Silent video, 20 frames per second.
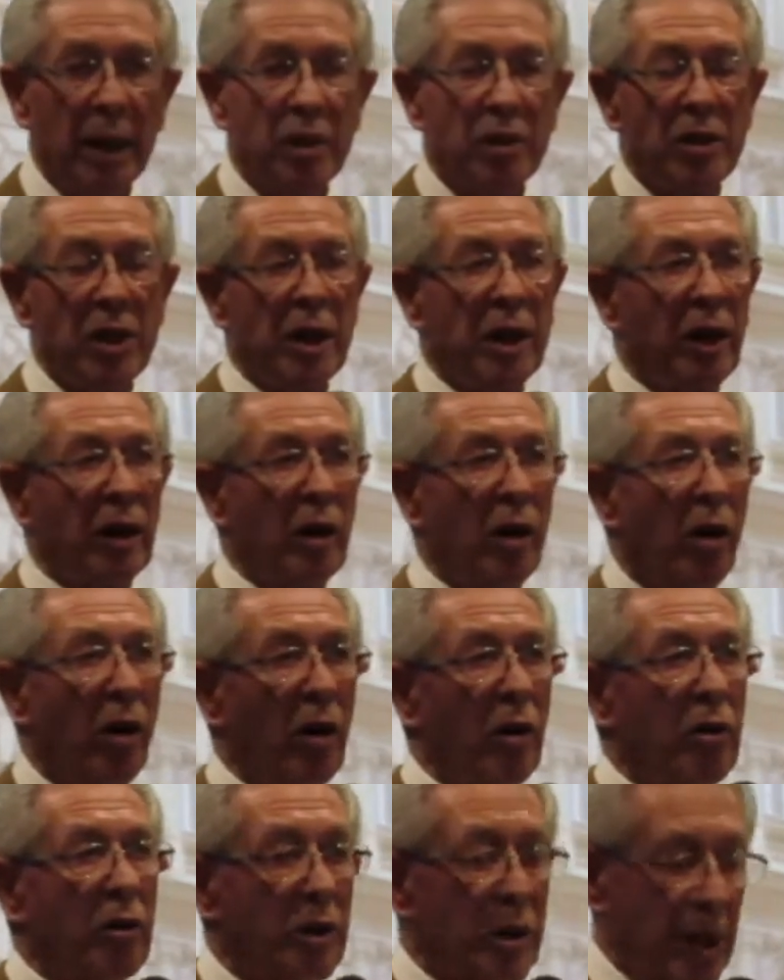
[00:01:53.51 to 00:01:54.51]

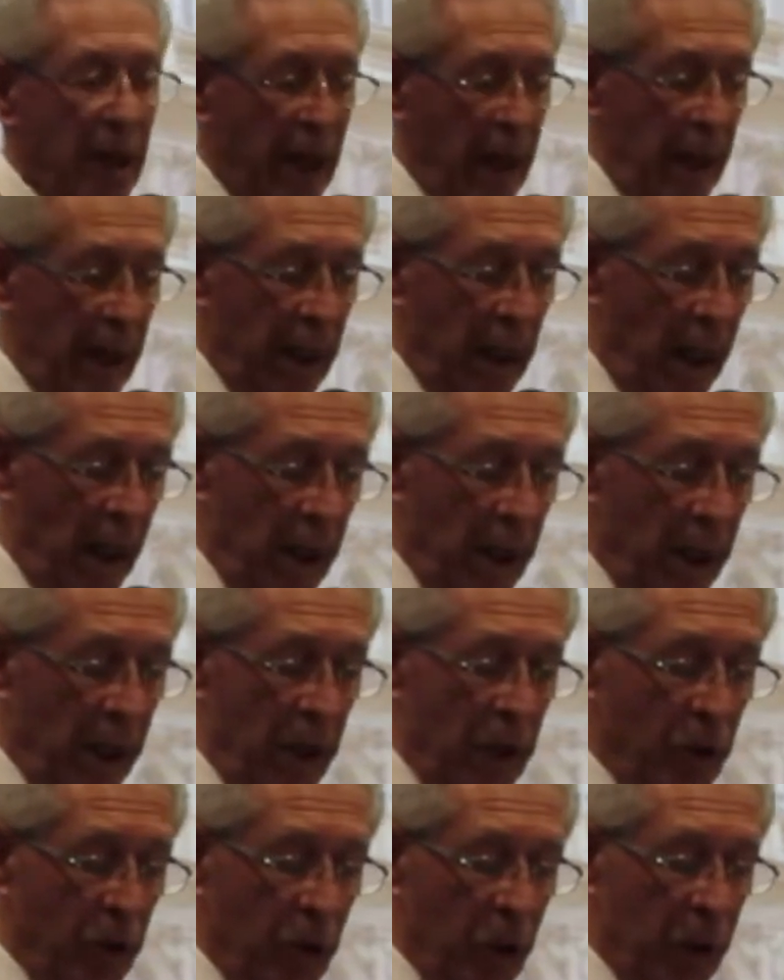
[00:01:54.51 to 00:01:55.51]
Synagogues and
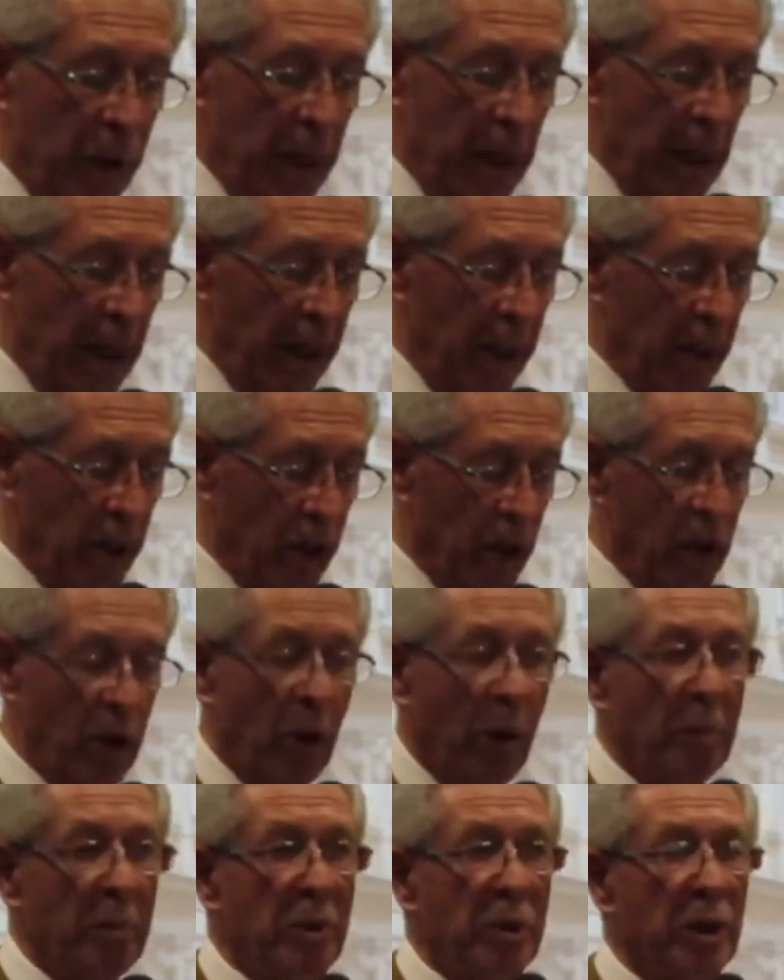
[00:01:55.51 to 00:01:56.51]
other Jewish buildings and
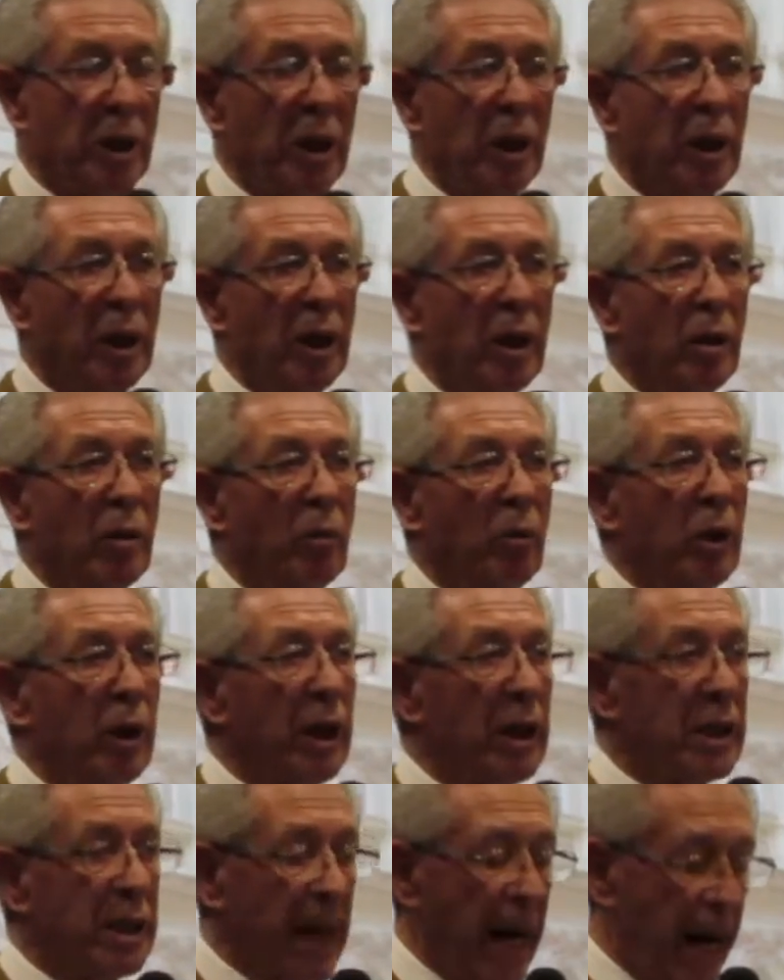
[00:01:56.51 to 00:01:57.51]
shops were
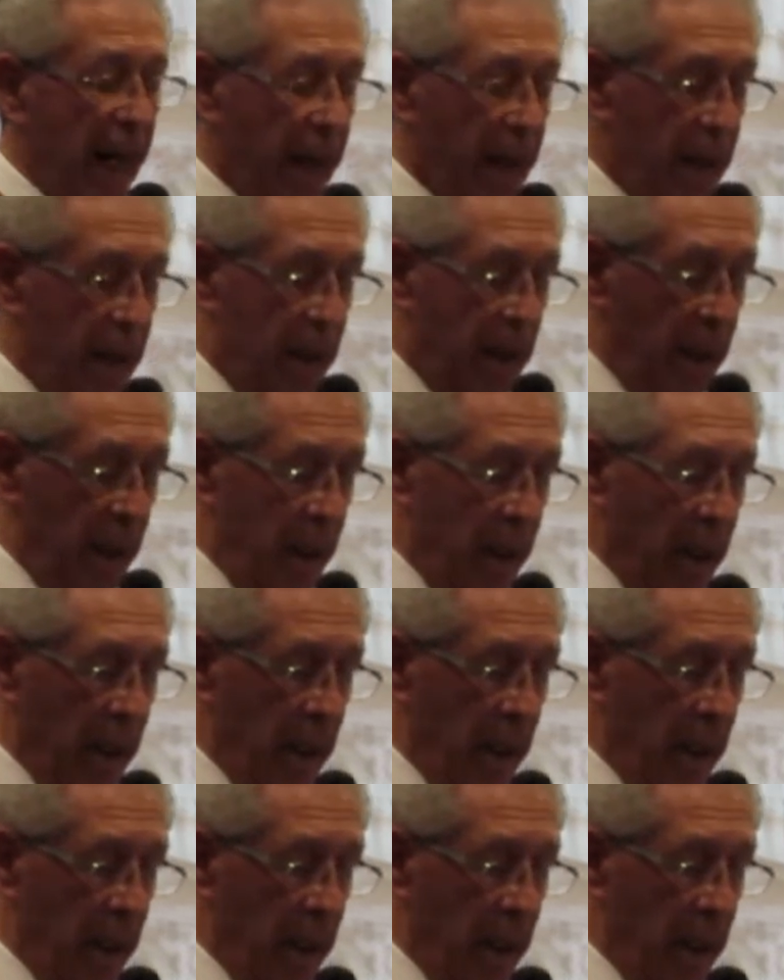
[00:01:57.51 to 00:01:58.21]
attacked